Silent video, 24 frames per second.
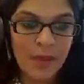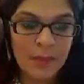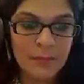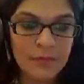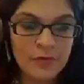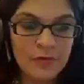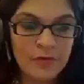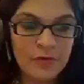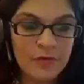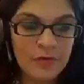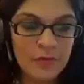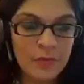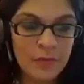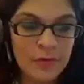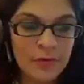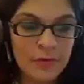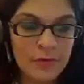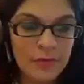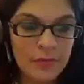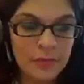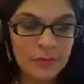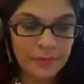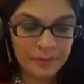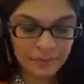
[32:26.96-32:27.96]
just going
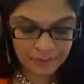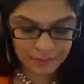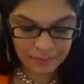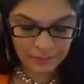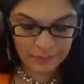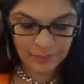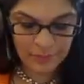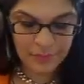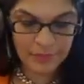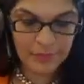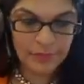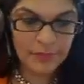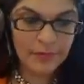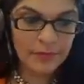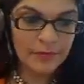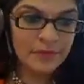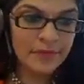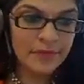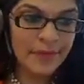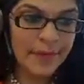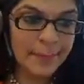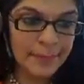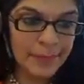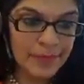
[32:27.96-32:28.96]
to
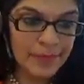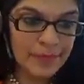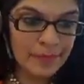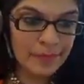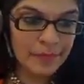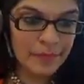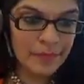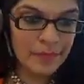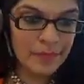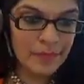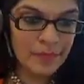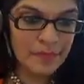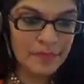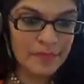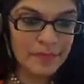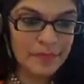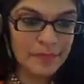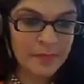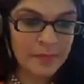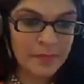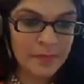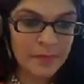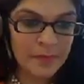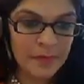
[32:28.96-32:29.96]
type in
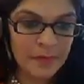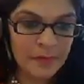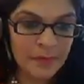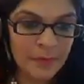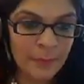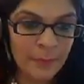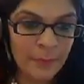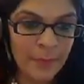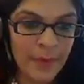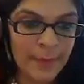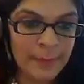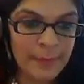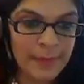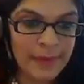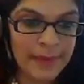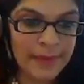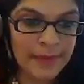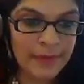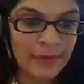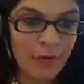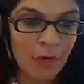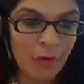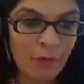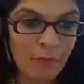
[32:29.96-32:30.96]
this web
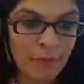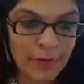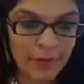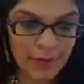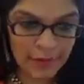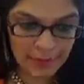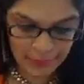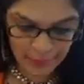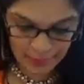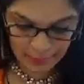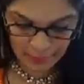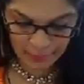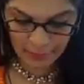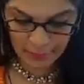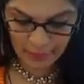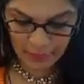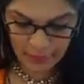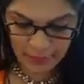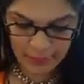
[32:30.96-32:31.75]
link over here,